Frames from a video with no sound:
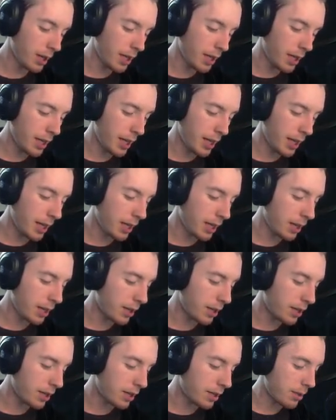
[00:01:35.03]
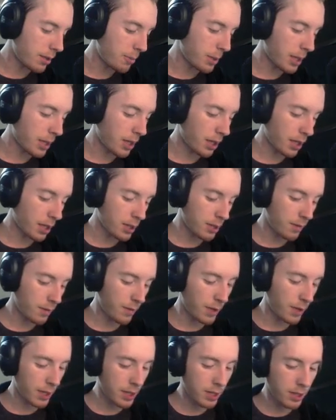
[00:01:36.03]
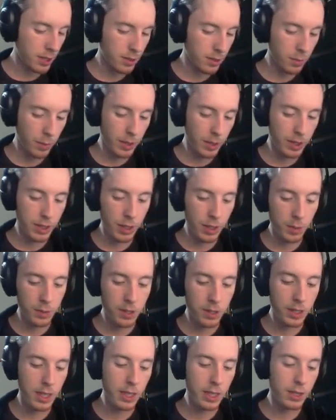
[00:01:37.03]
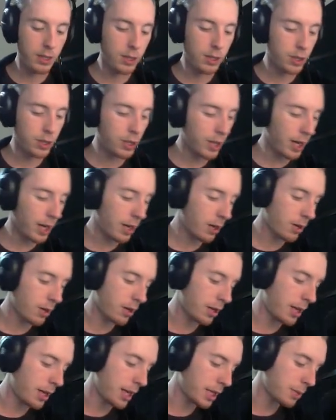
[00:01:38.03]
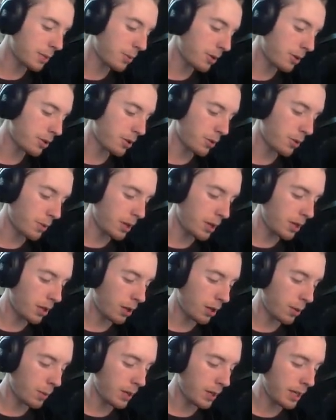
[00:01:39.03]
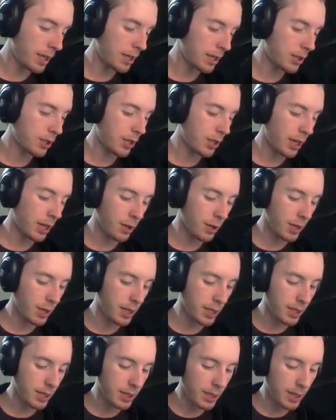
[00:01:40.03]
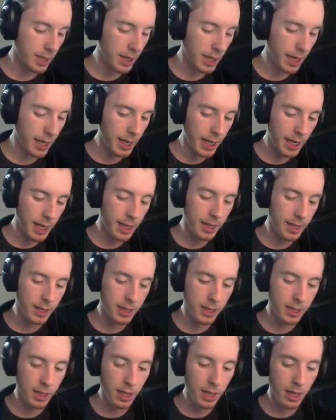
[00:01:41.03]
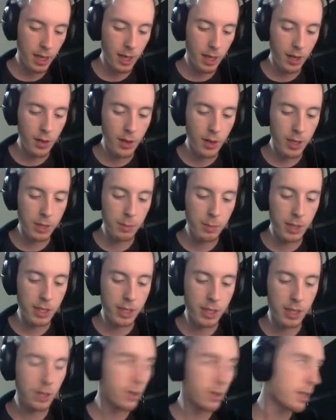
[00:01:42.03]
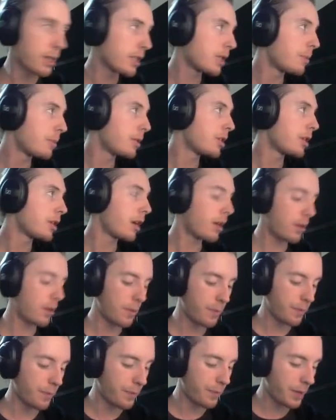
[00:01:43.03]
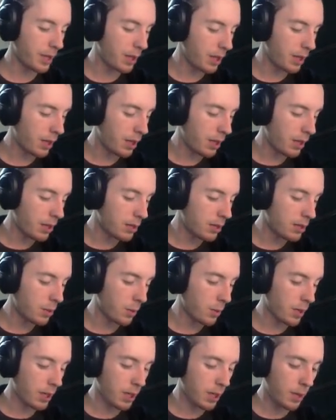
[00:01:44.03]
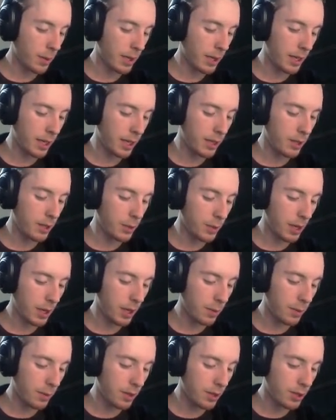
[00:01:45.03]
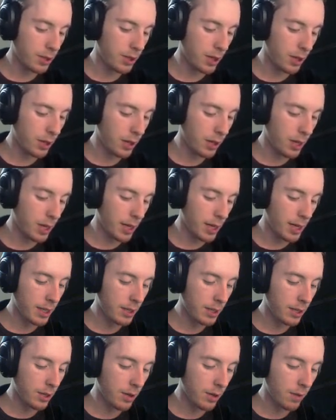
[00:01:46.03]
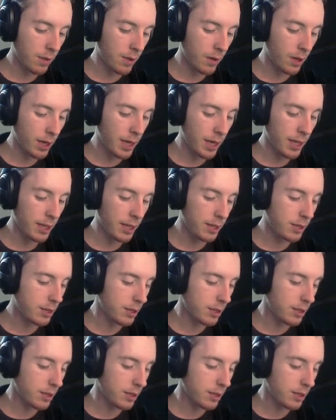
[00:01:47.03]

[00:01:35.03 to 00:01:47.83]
And because of this, we don't need to share an x plus 3. All we need to share is an x. This piece here needs to be shared. So we're going to go ahead and do that. We're going to share x over x.